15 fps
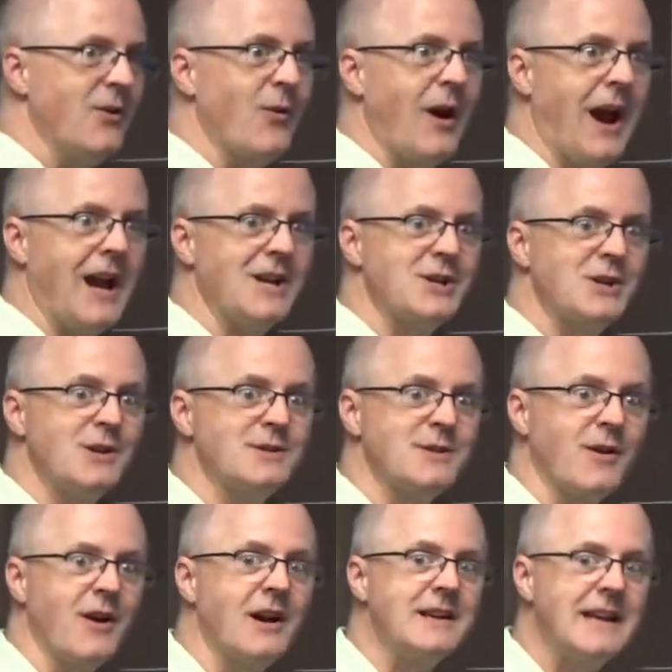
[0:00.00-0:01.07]
irrationals
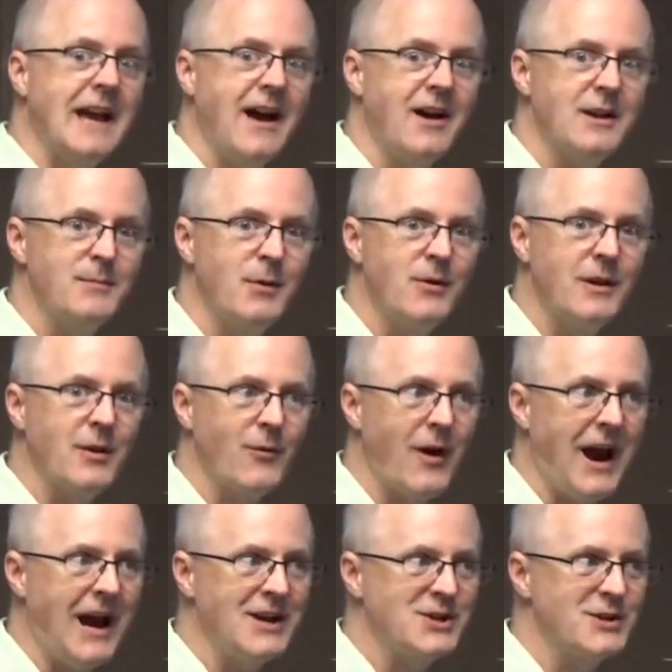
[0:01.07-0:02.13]
are uncountable and the
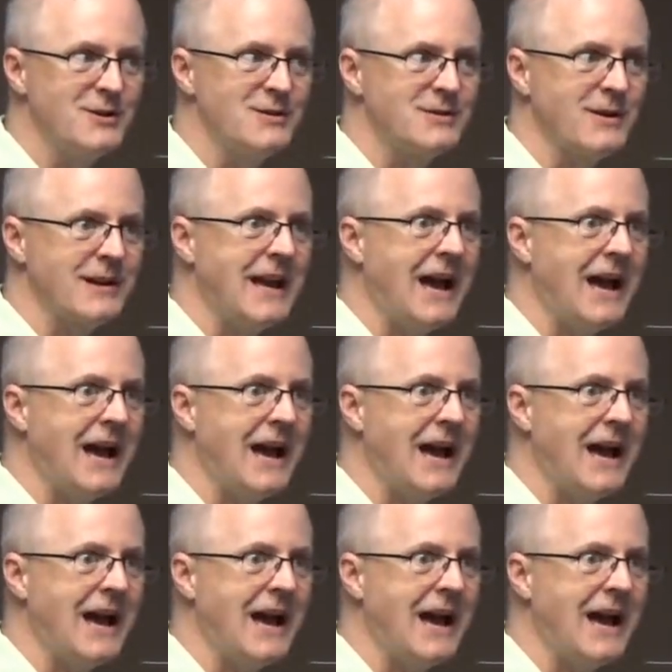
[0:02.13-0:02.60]
rationals are